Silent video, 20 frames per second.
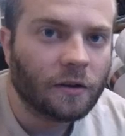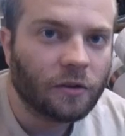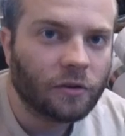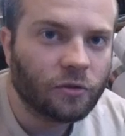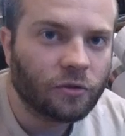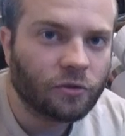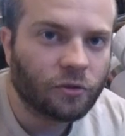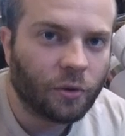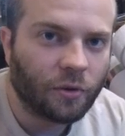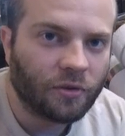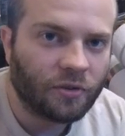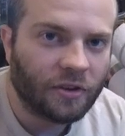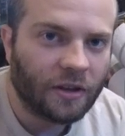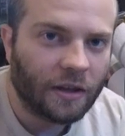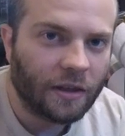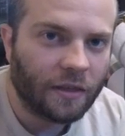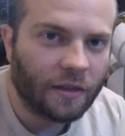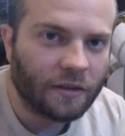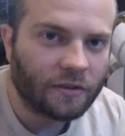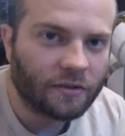So a
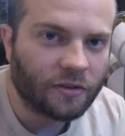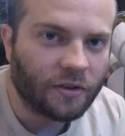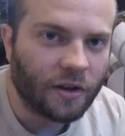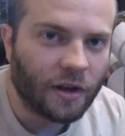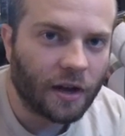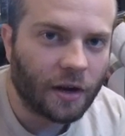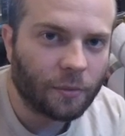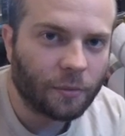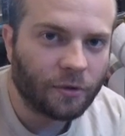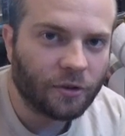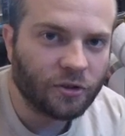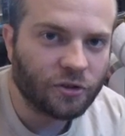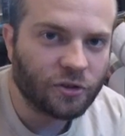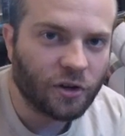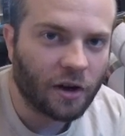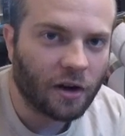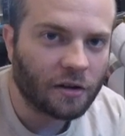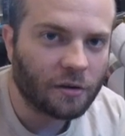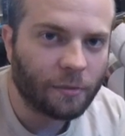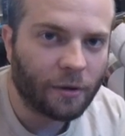thing that's not really
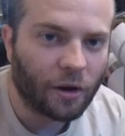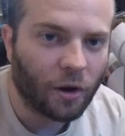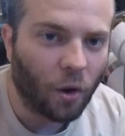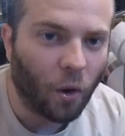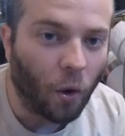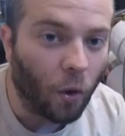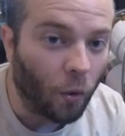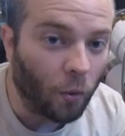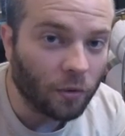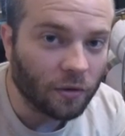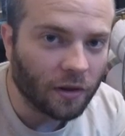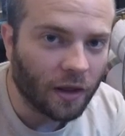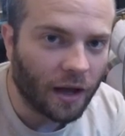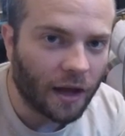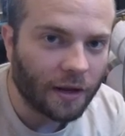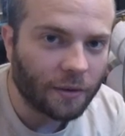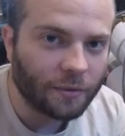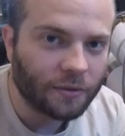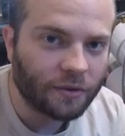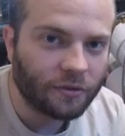talked about a whole
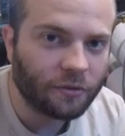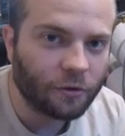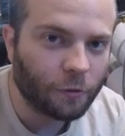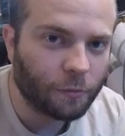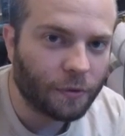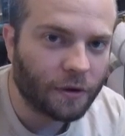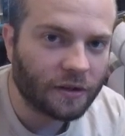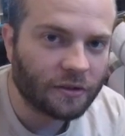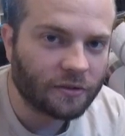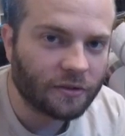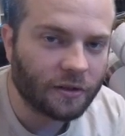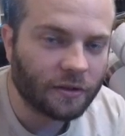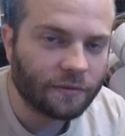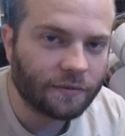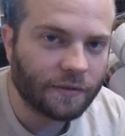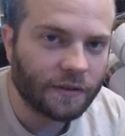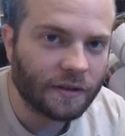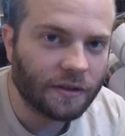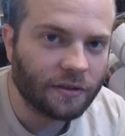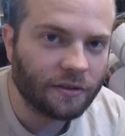lot with the Soapbox stuff
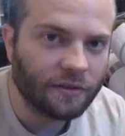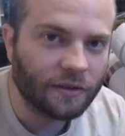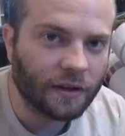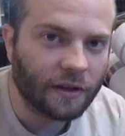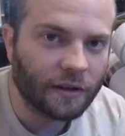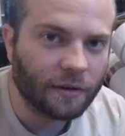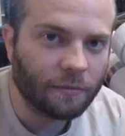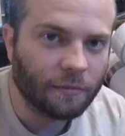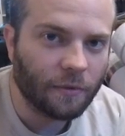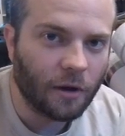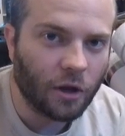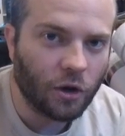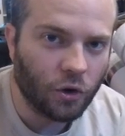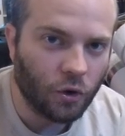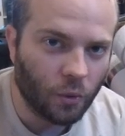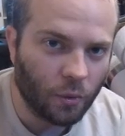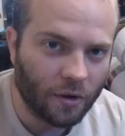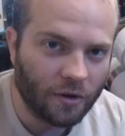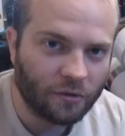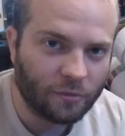is a
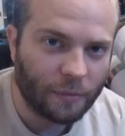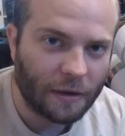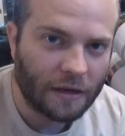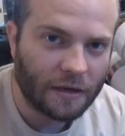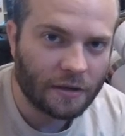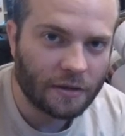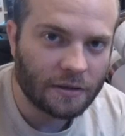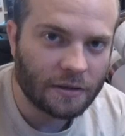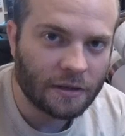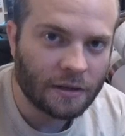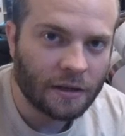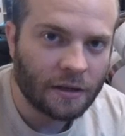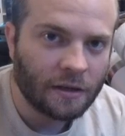noisemaker.